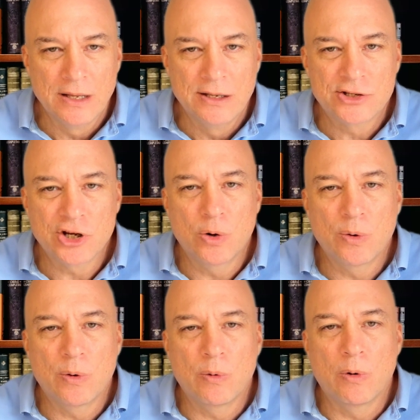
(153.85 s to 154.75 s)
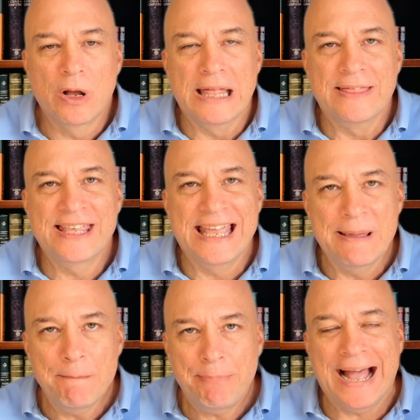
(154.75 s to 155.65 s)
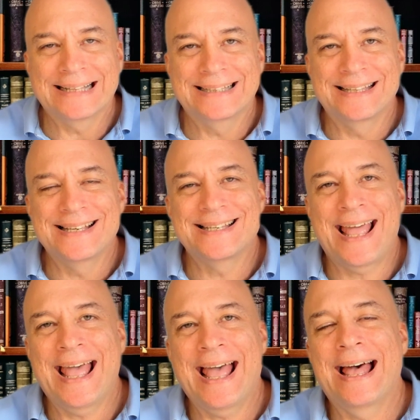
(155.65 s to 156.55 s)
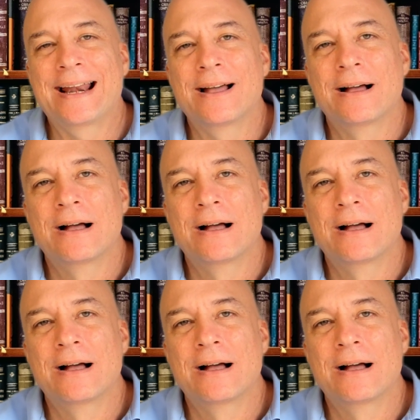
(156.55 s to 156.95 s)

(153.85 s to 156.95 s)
So the impact that this had